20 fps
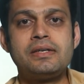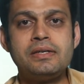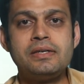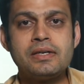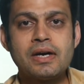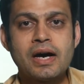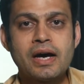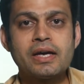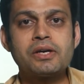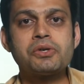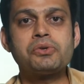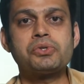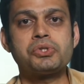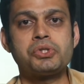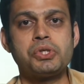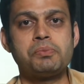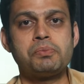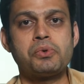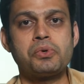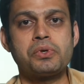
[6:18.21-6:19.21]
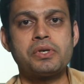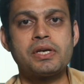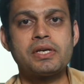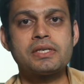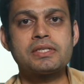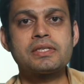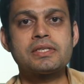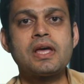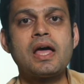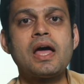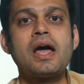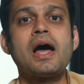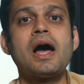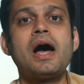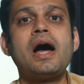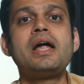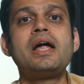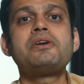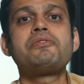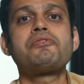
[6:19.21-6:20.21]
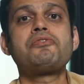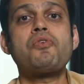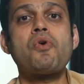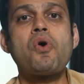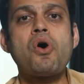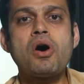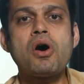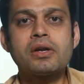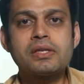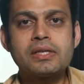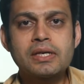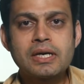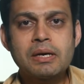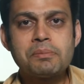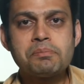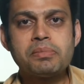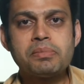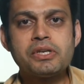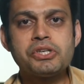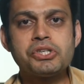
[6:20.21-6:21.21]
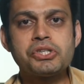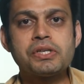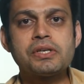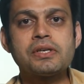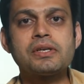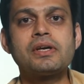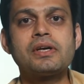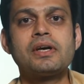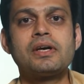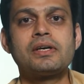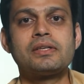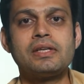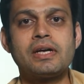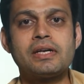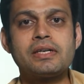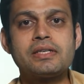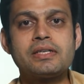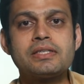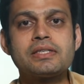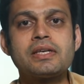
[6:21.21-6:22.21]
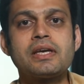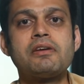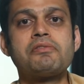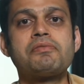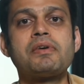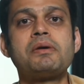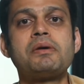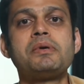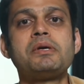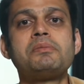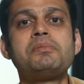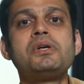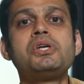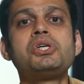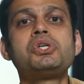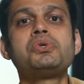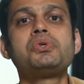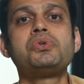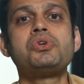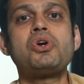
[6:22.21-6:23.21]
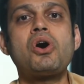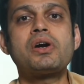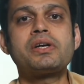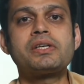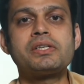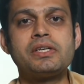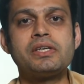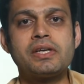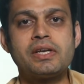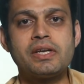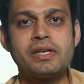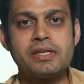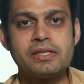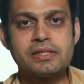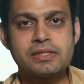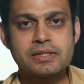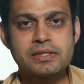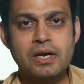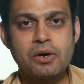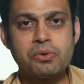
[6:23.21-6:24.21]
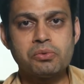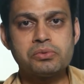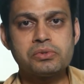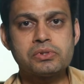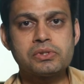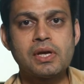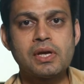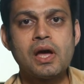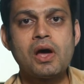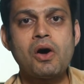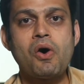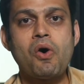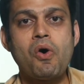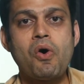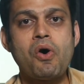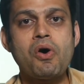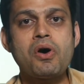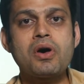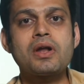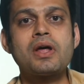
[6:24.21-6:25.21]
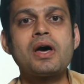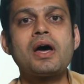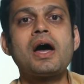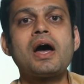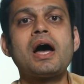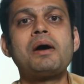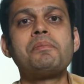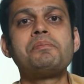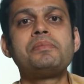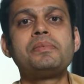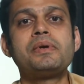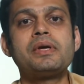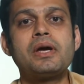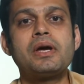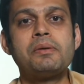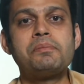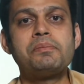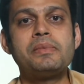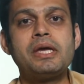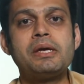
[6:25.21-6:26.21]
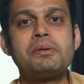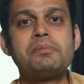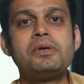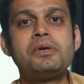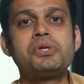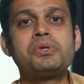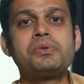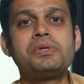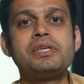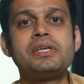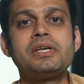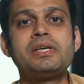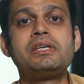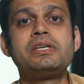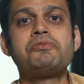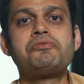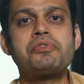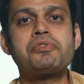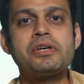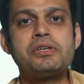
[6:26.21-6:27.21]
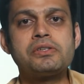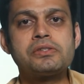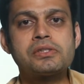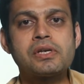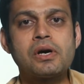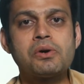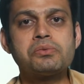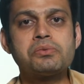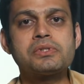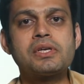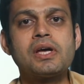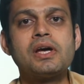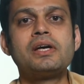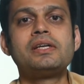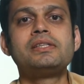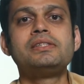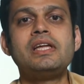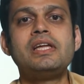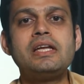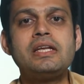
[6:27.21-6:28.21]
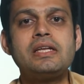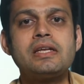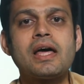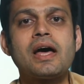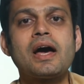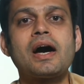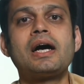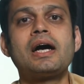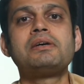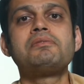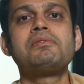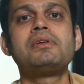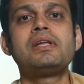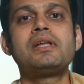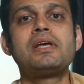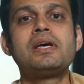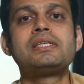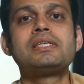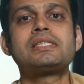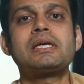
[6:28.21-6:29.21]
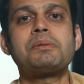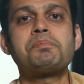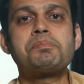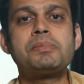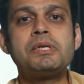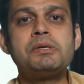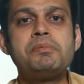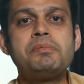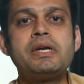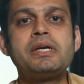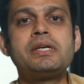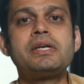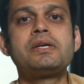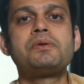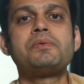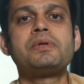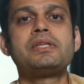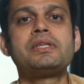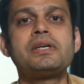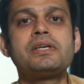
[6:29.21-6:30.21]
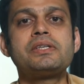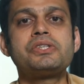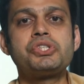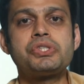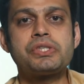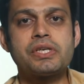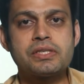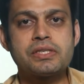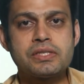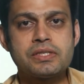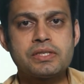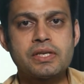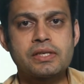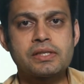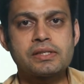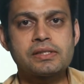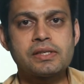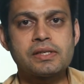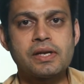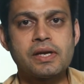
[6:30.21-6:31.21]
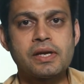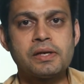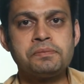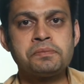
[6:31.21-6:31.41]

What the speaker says: diagnose pneumonias. And for the completion, that is if I'm able to not hear any sounds or I'm able to hear different sounds, then I will supplement it with a chest x-ray.